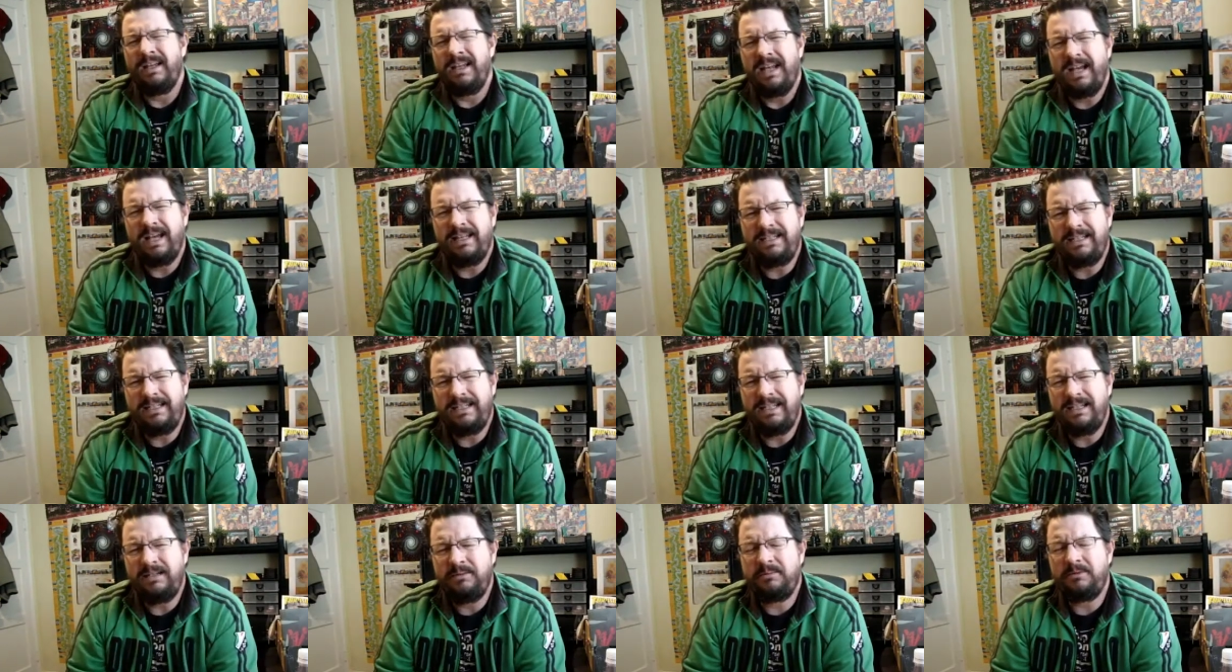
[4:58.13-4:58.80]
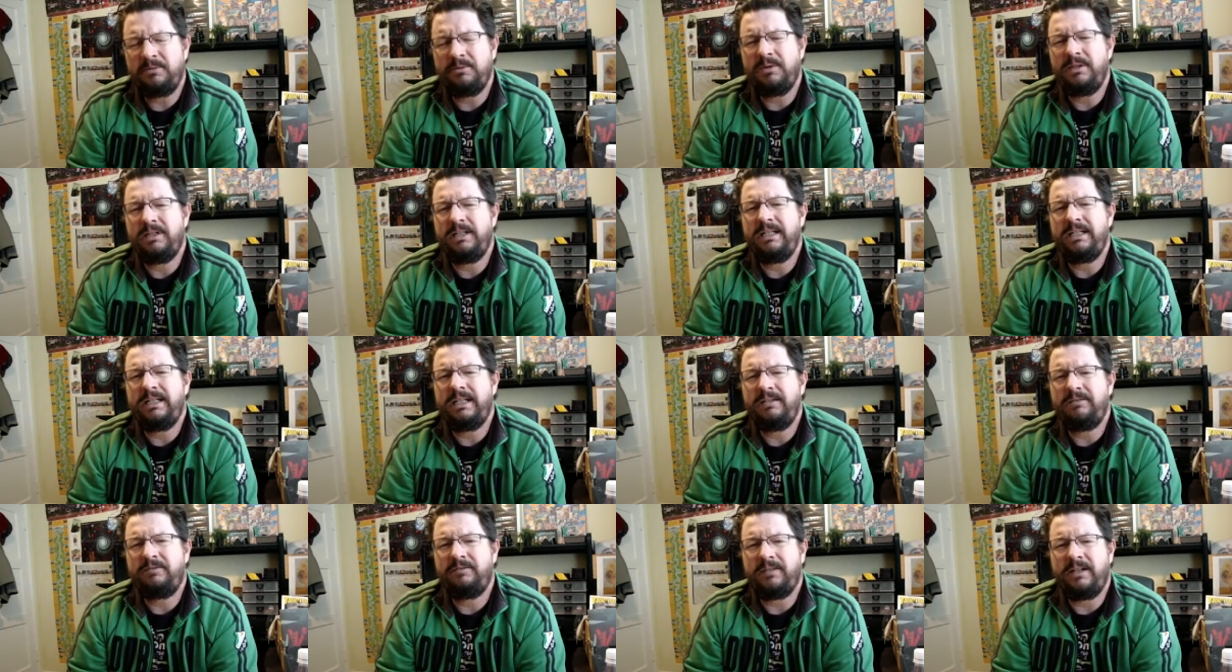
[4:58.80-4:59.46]
I said, yeah, but what
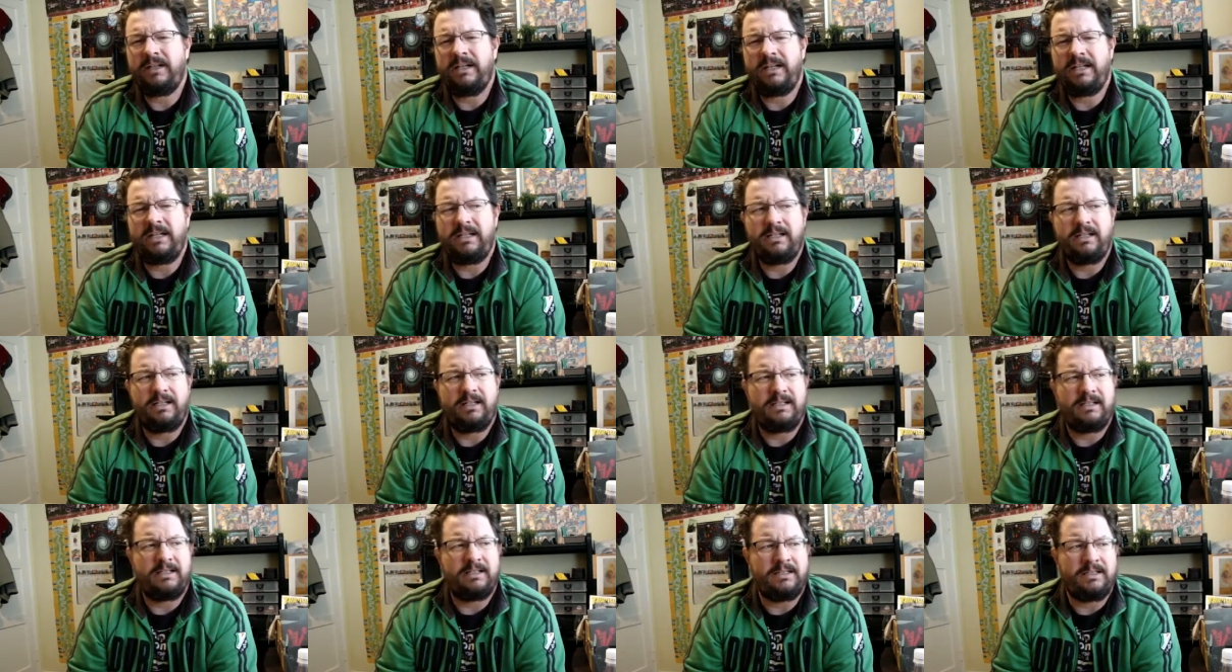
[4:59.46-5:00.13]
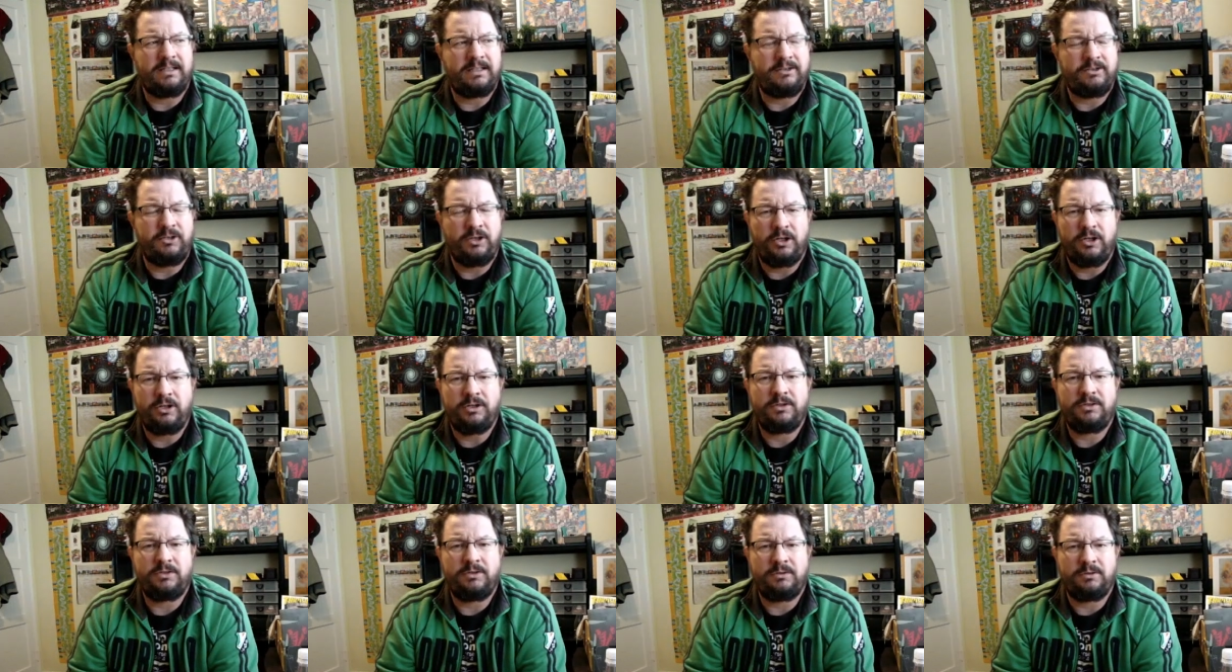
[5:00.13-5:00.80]
if a
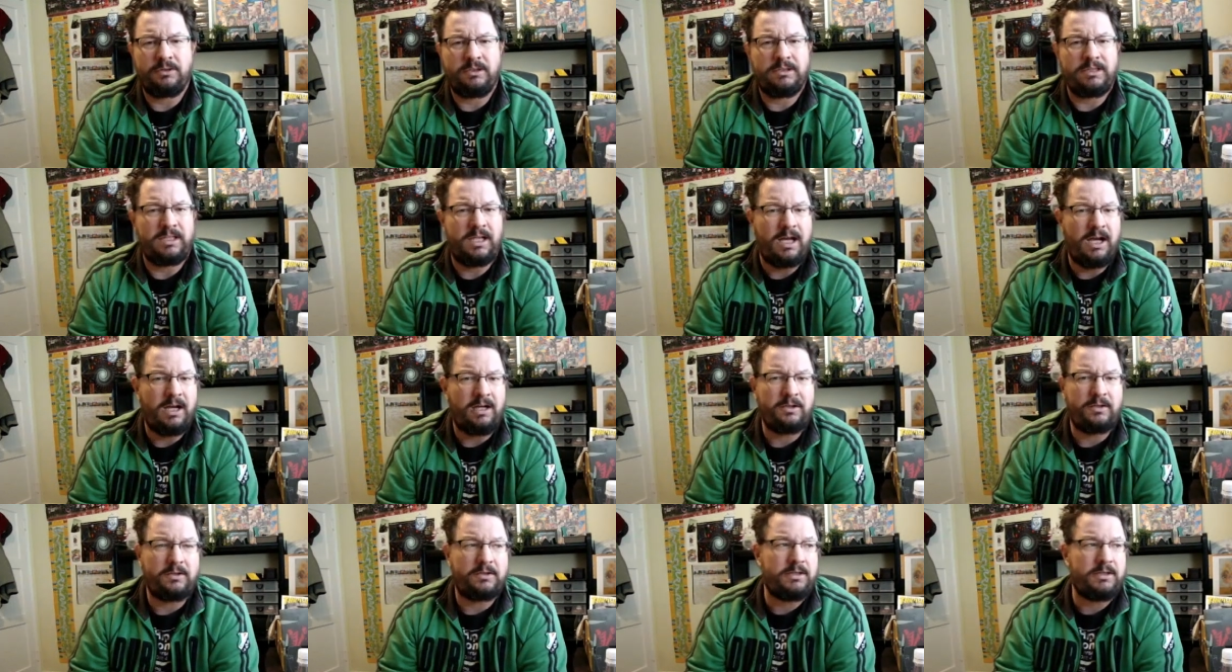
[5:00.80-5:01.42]
nurse or a doctor,